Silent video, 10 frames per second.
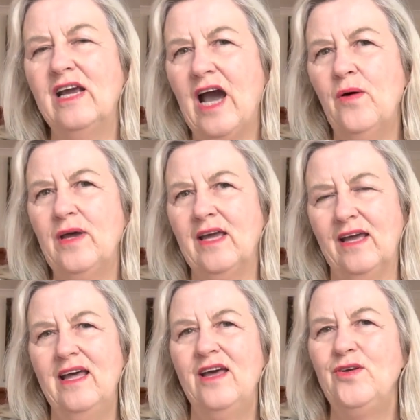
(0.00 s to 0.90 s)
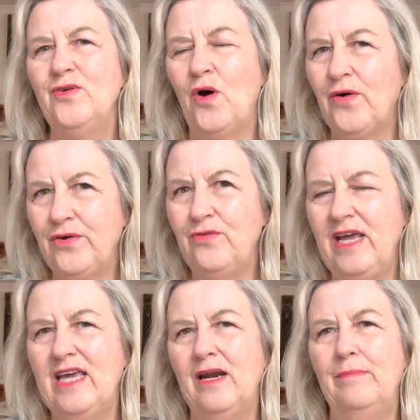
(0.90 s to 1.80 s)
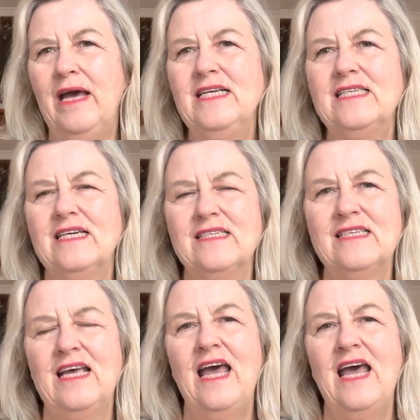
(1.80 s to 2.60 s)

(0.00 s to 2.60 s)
going, you know, on a regular basis.